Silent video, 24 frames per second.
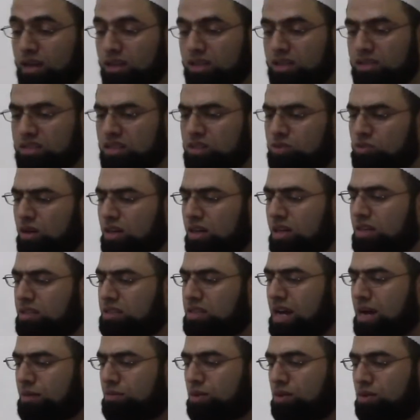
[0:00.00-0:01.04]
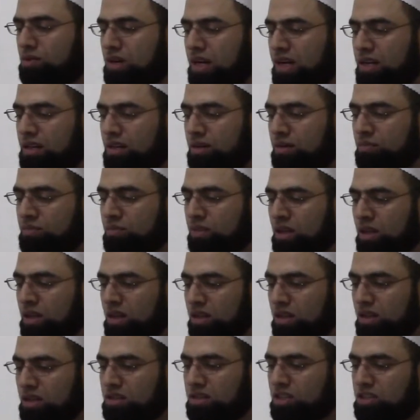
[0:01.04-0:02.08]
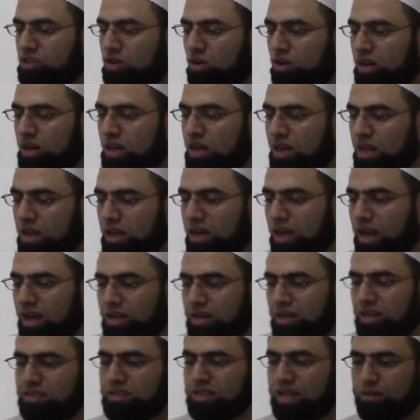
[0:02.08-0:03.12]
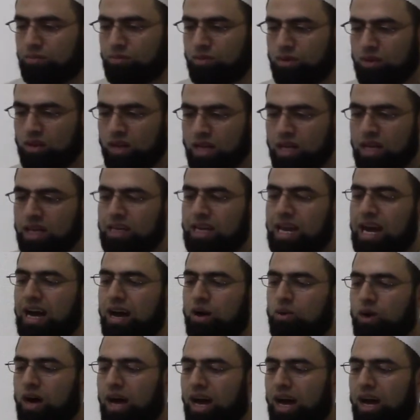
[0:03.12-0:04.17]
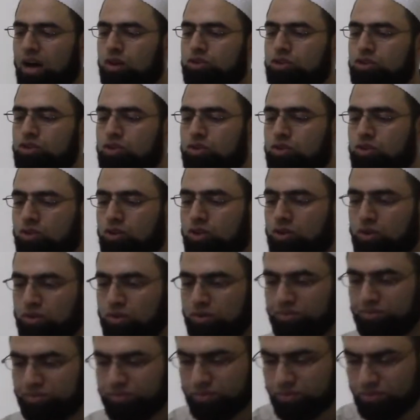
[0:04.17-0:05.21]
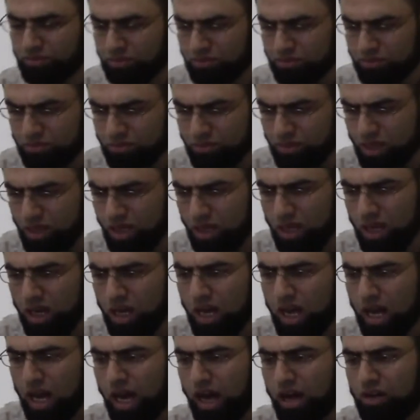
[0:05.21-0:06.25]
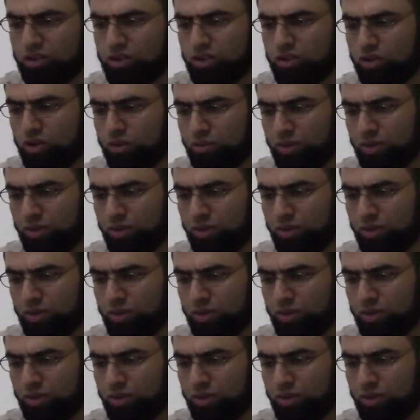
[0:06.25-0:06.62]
This is one example, right? This is only an example. Now, how do you know? How do you know?